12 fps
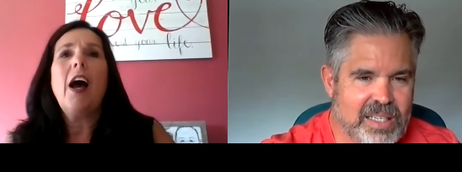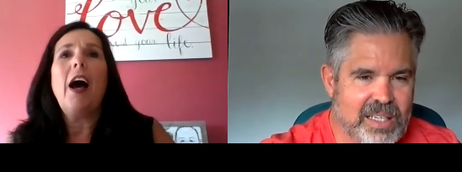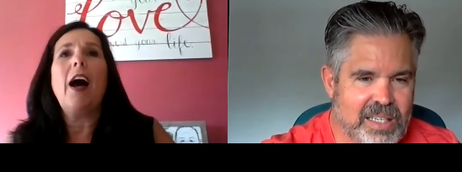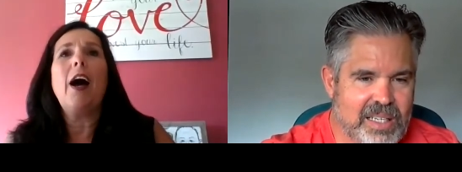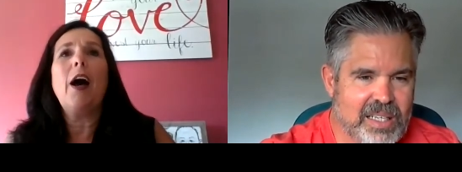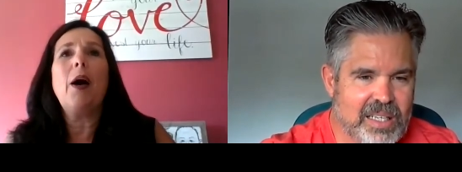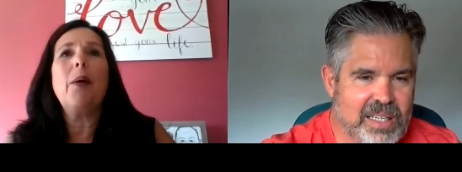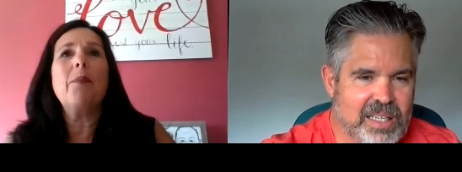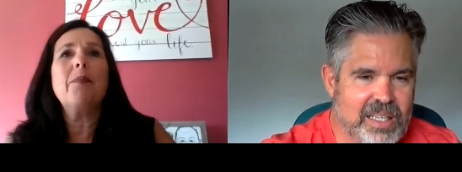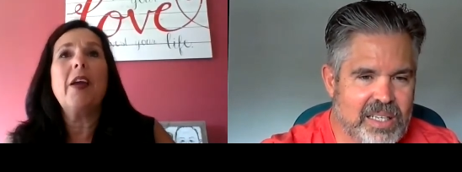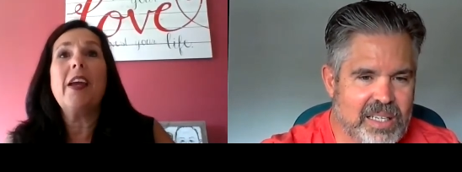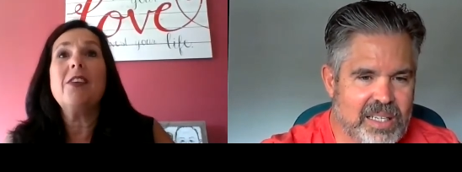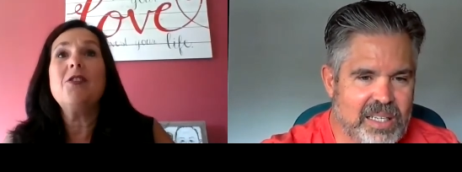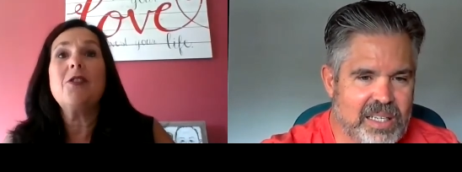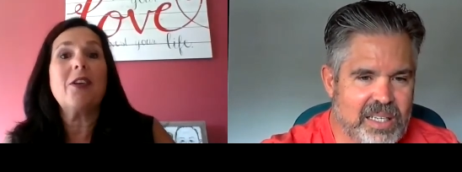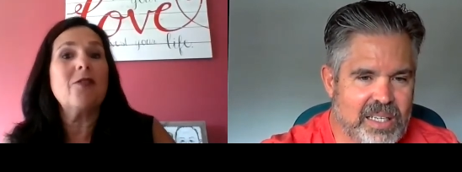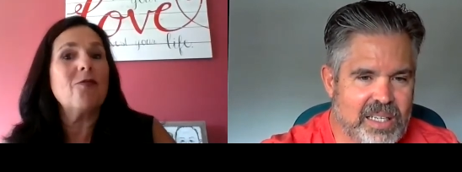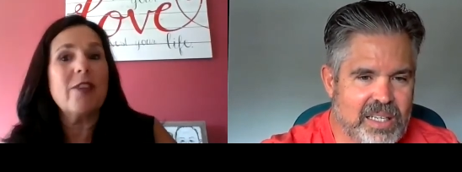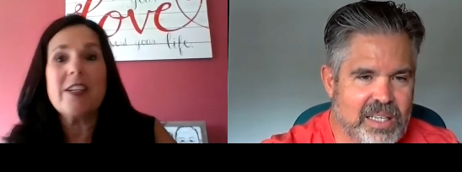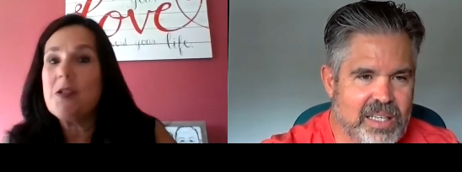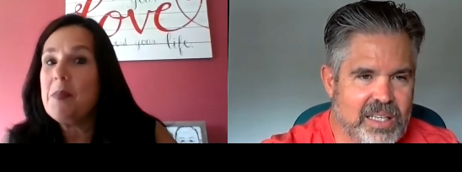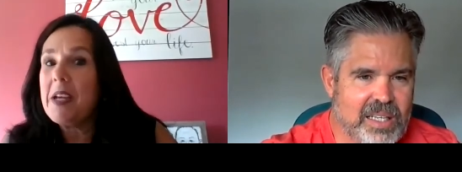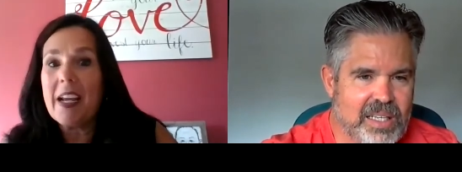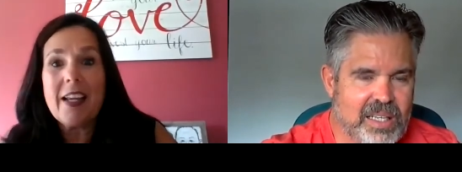Speaker 1: Um, and you can reach
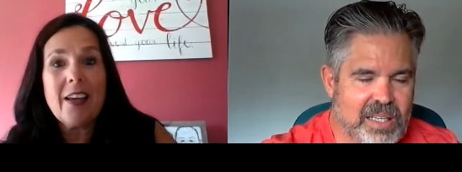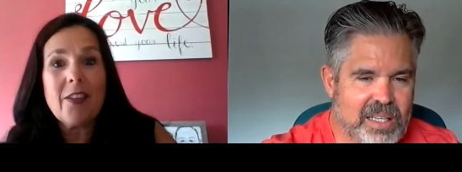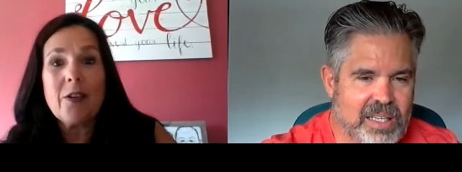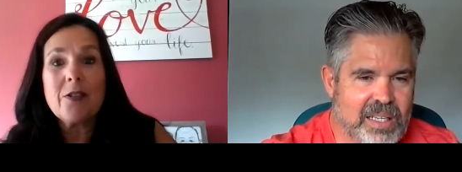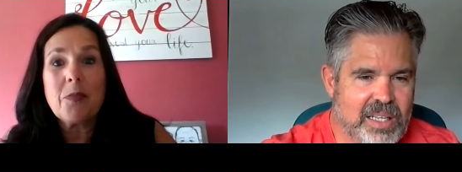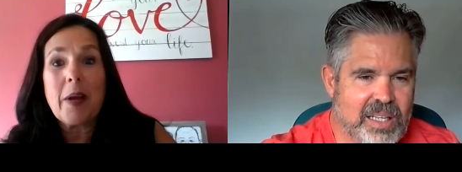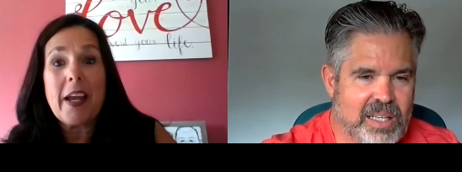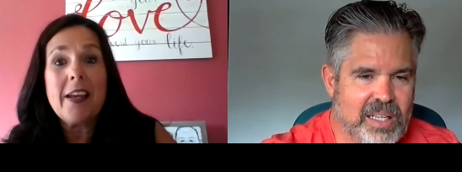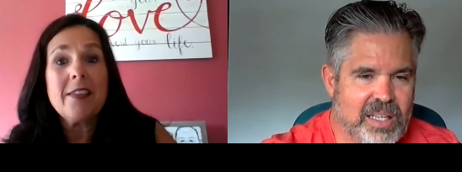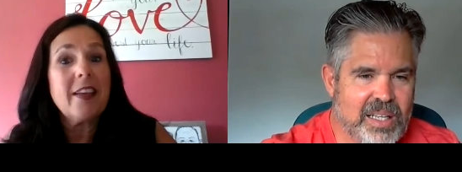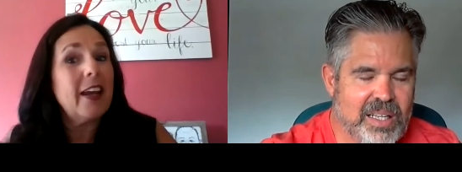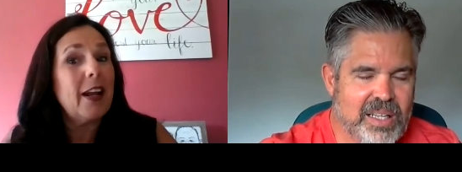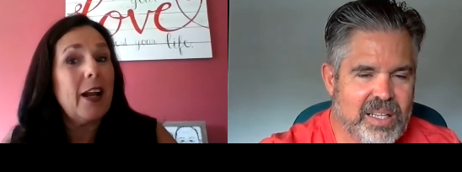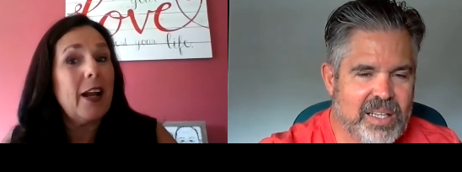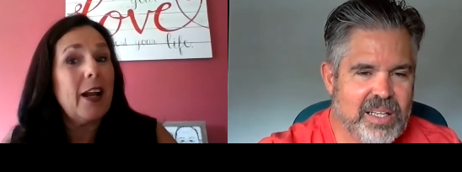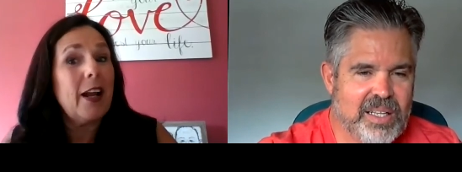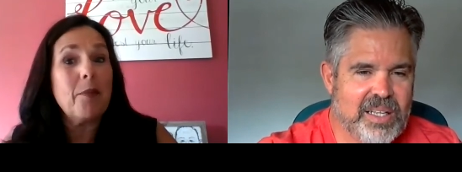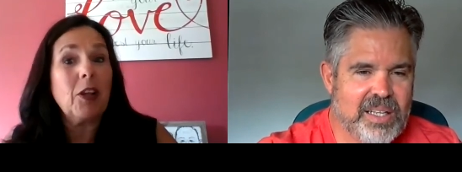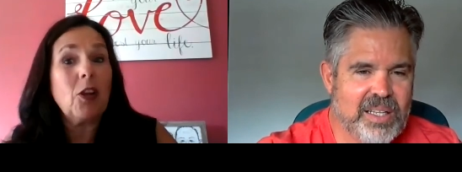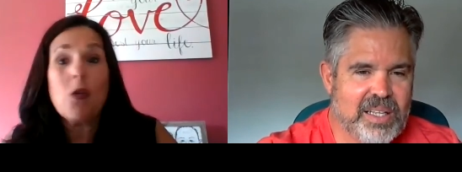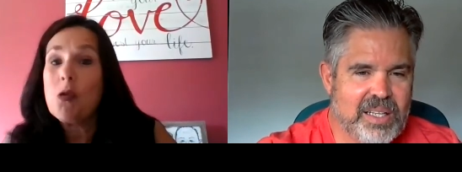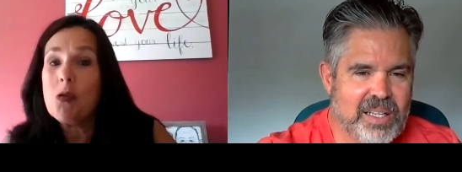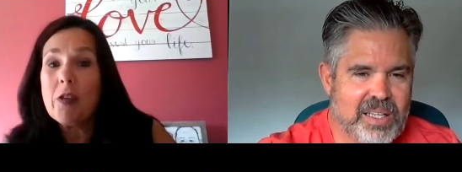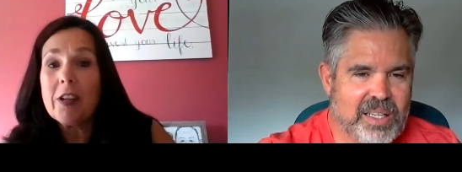me any of those ways. And I'm a
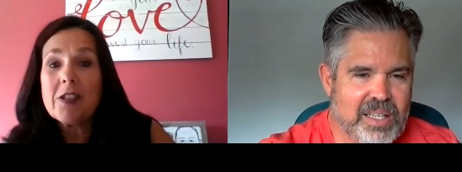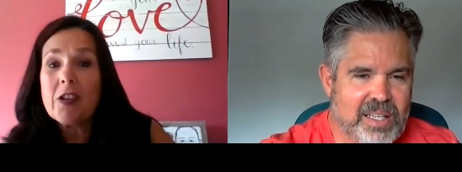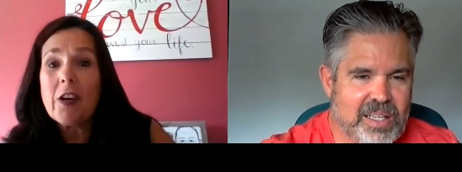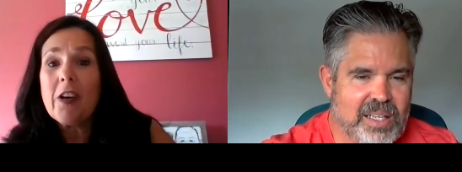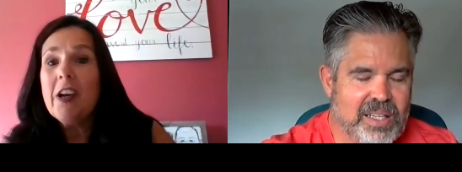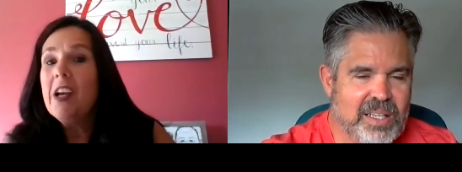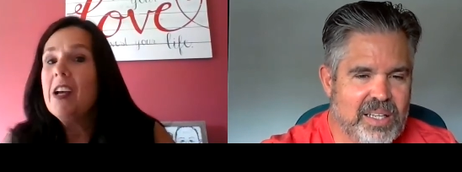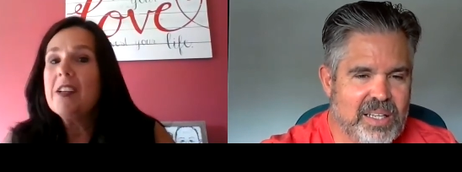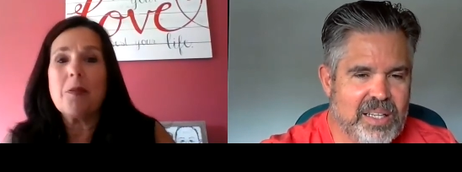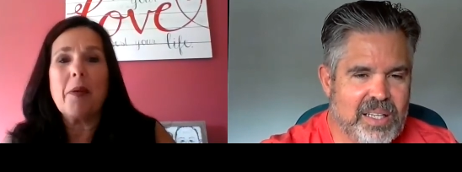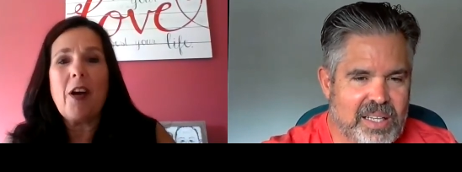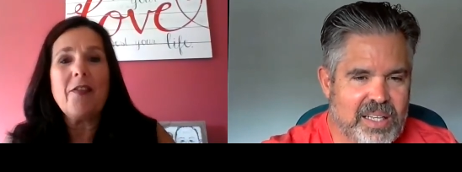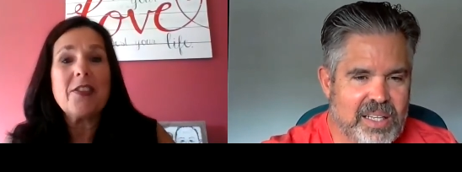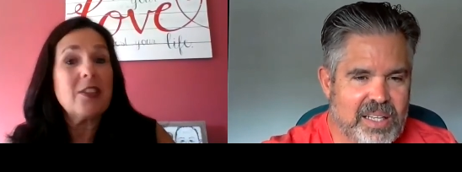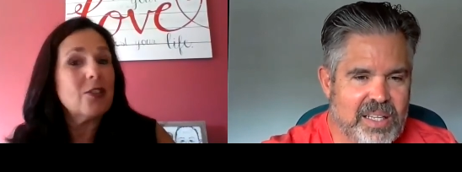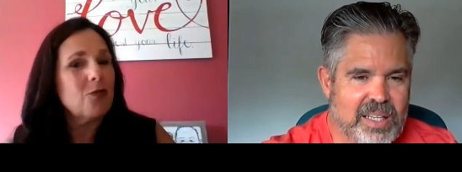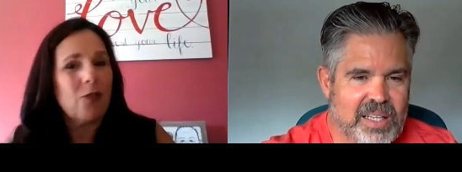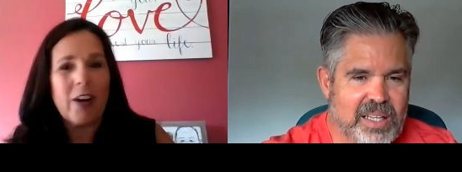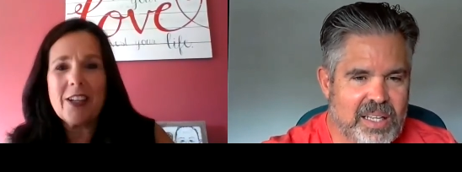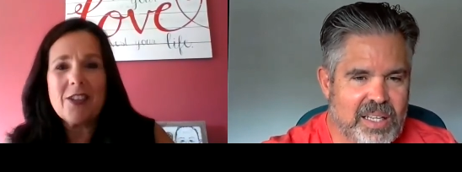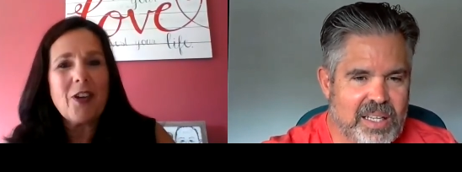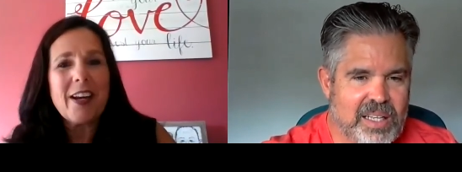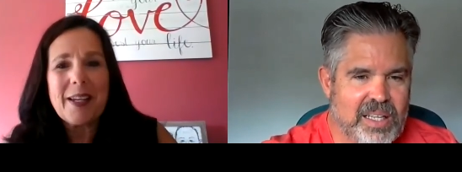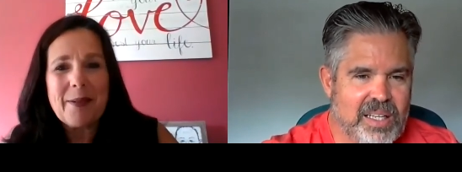local realtor, so my office is right in
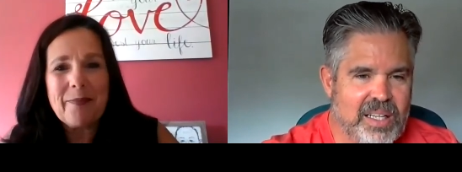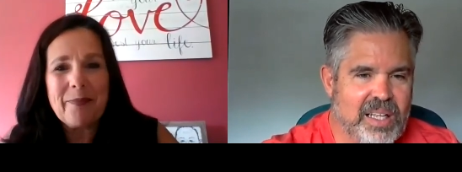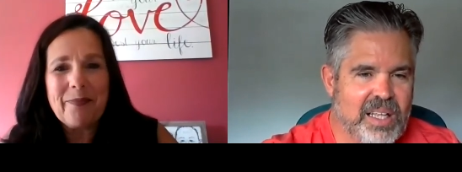Dracut